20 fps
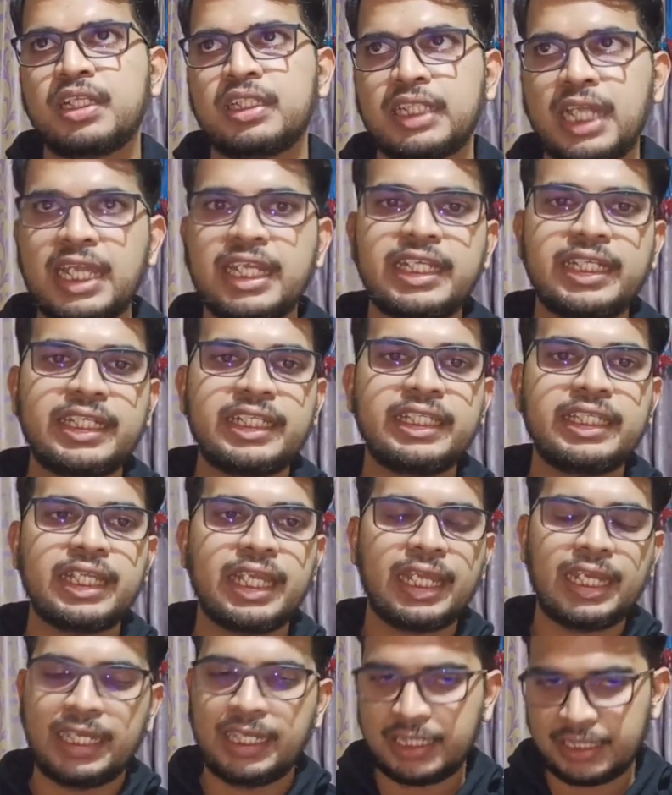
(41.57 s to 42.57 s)

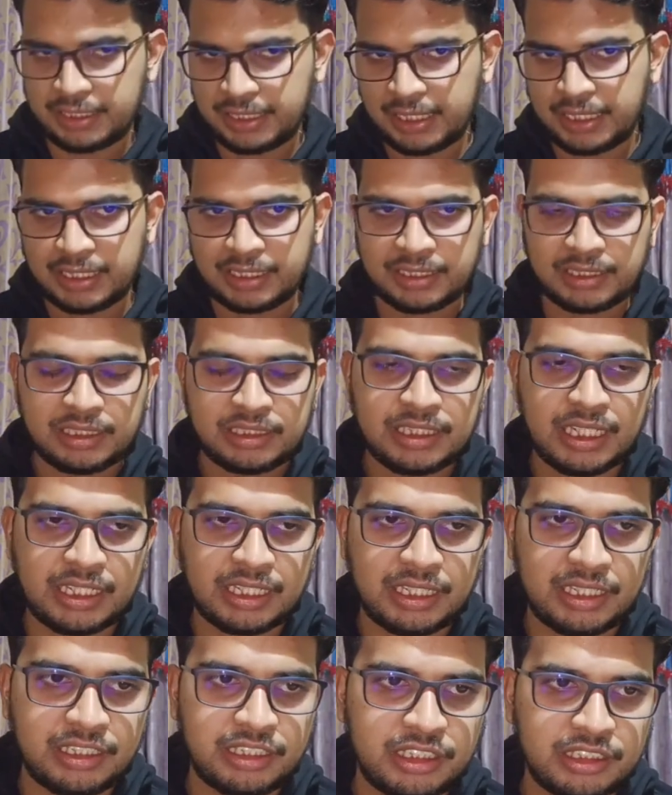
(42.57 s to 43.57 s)
90, and then
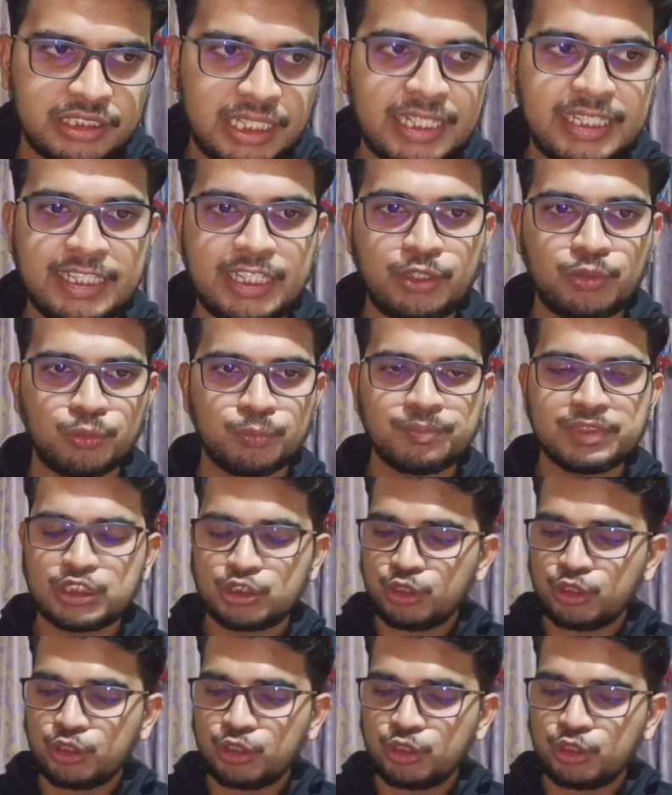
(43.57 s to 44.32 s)
92.